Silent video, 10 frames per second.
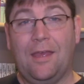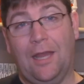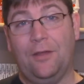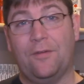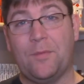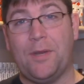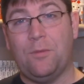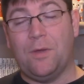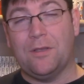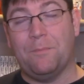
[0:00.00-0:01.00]
Hello, everybody.
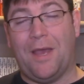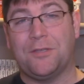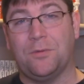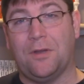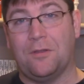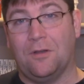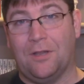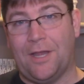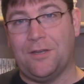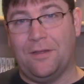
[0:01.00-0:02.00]
Welcome back to another
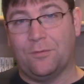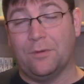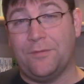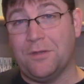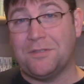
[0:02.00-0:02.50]
light novel review.